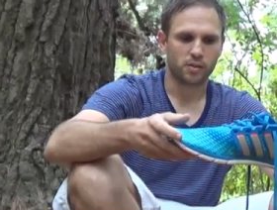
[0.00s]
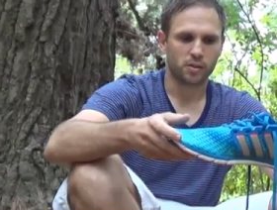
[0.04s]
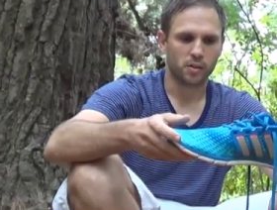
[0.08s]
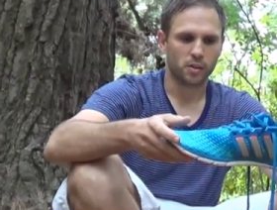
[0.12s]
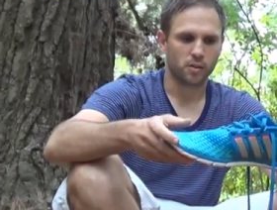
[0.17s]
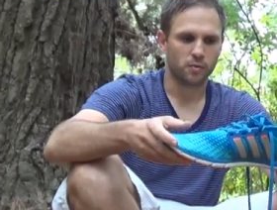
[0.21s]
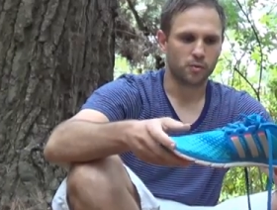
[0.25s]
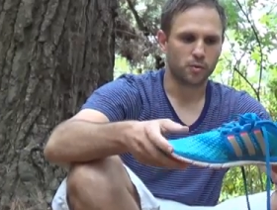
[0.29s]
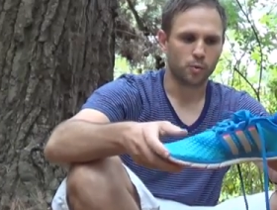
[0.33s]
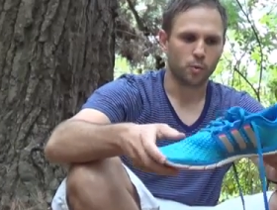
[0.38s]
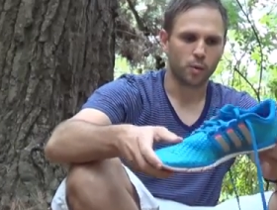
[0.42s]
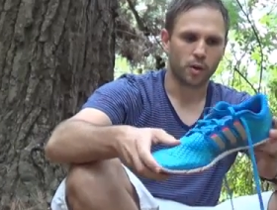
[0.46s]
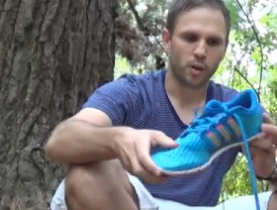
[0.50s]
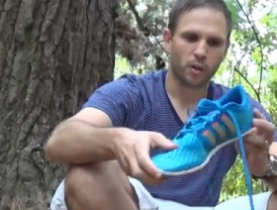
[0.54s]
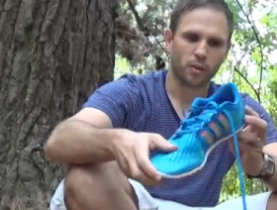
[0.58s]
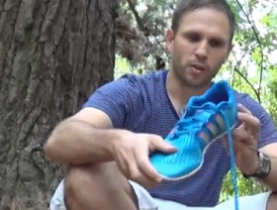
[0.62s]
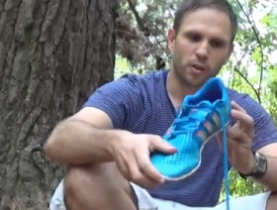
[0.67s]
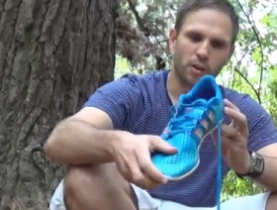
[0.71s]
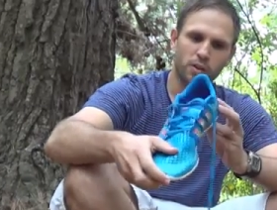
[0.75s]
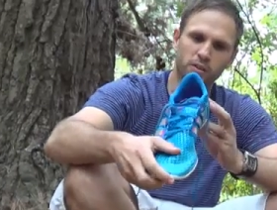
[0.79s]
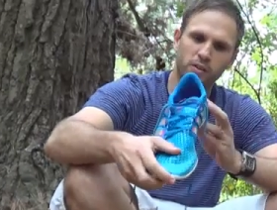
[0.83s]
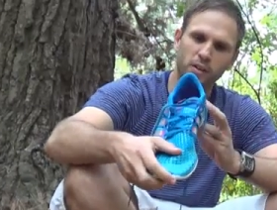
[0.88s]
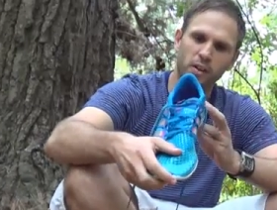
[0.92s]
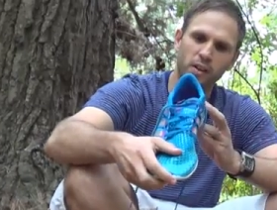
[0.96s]
So if you're one of
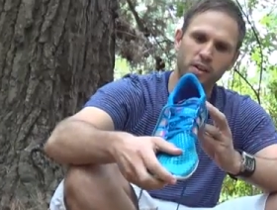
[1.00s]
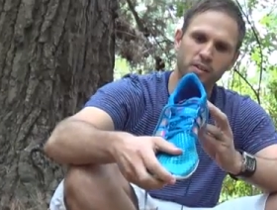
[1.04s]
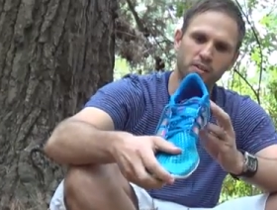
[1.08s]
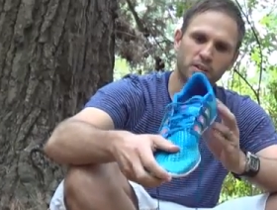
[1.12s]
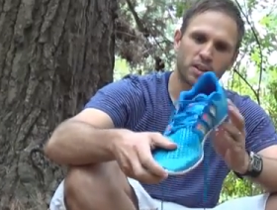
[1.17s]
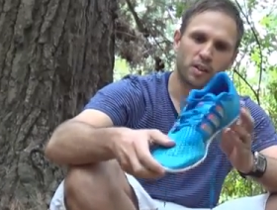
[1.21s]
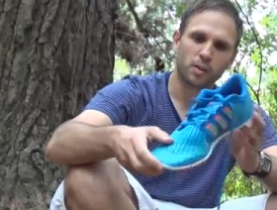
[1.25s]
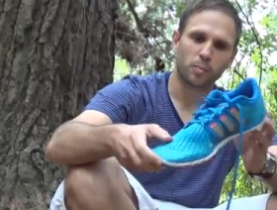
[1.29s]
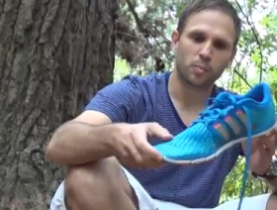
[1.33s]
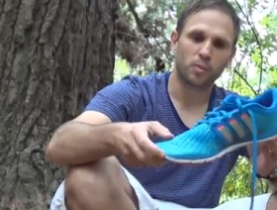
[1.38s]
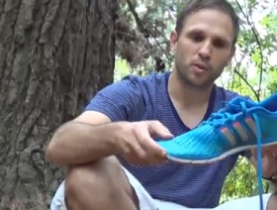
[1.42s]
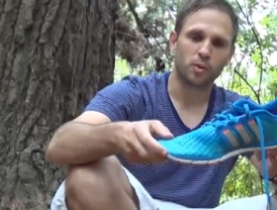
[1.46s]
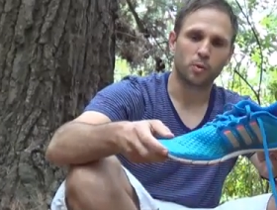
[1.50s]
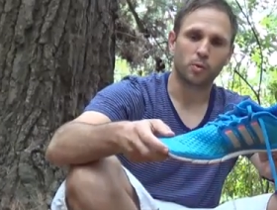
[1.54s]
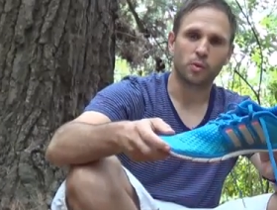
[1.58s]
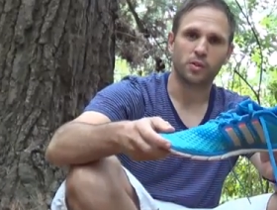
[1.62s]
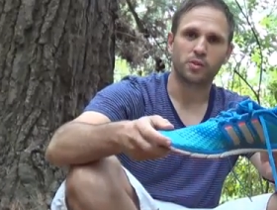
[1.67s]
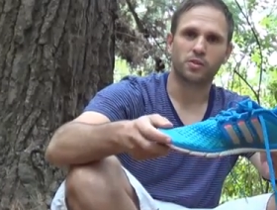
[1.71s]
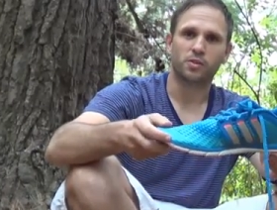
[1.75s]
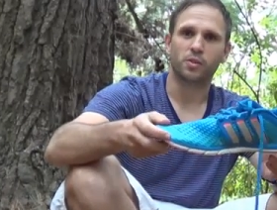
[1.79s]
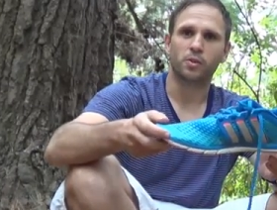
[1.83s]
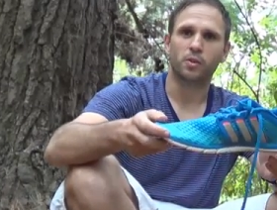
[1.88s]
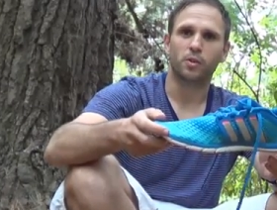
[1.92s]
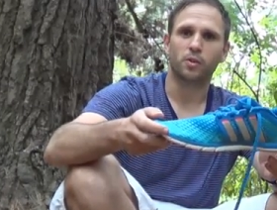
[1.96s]
those guys like me who
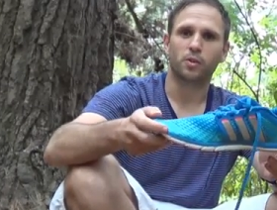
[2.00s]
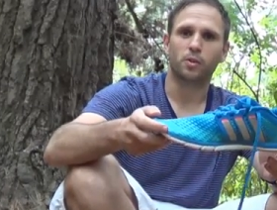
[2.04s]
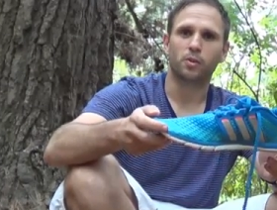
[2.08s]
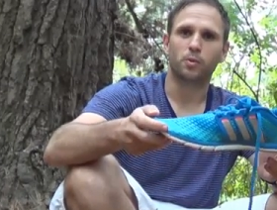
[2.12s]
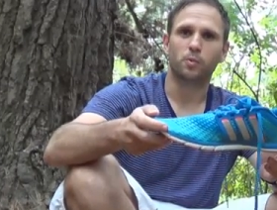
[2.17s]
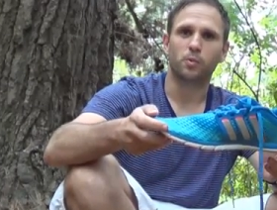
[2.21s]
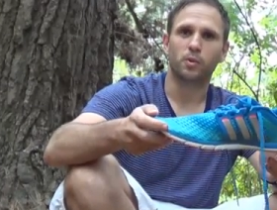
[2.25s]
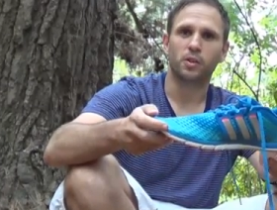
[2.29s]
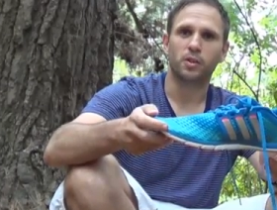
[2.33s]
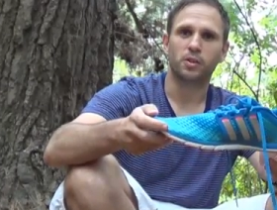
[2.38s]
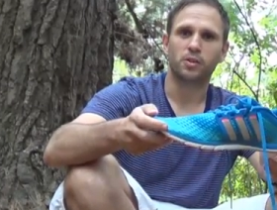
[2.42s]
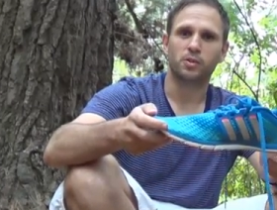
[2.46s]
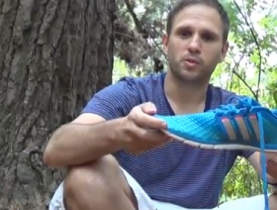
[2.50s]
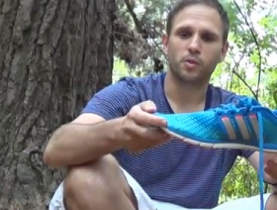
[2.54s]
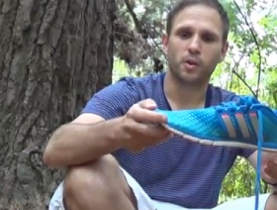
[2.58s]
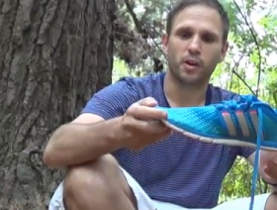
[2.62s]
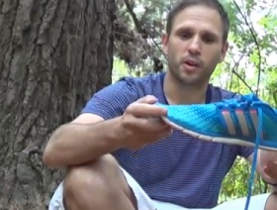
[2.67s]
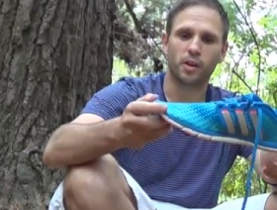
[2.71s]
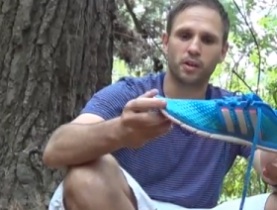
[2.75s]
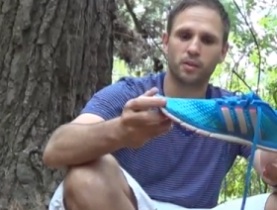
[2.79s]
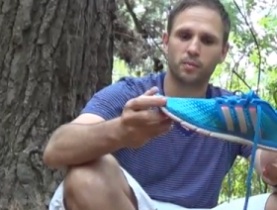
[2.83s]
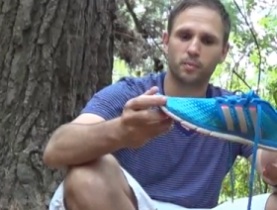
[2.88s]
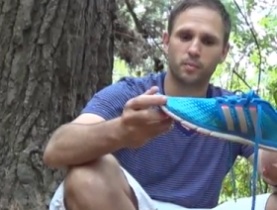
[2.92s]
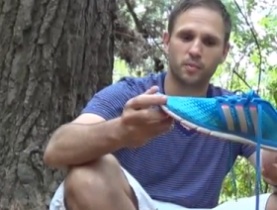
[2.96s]
wants to look good while he's
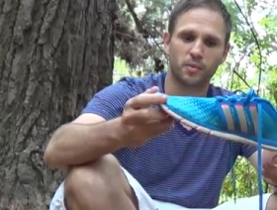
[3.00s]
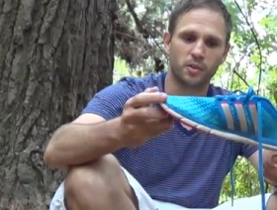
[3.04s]
running,